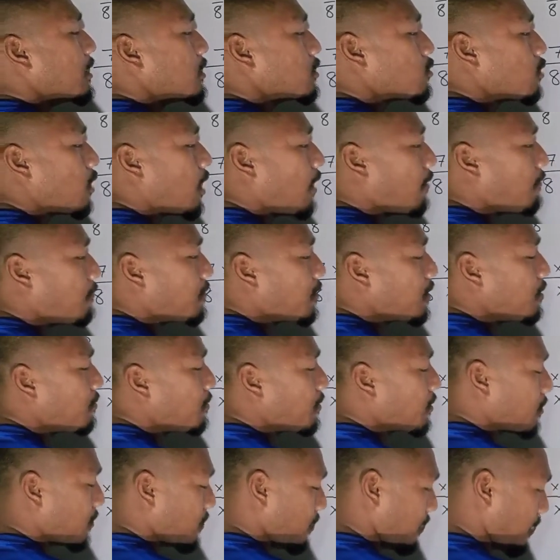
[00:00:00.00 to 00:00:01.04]
So
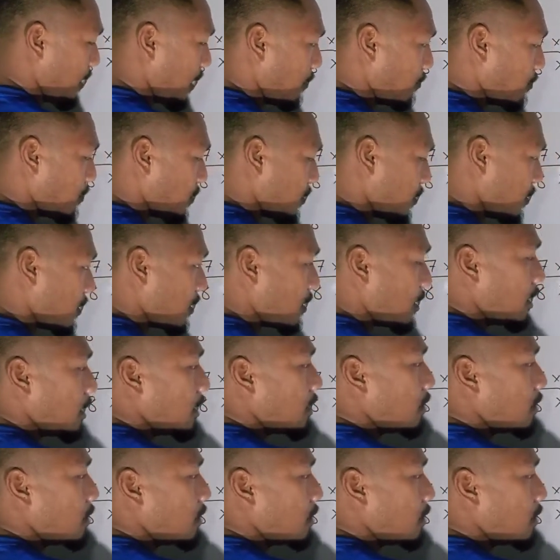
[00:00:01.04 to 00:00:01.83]
after, now you read,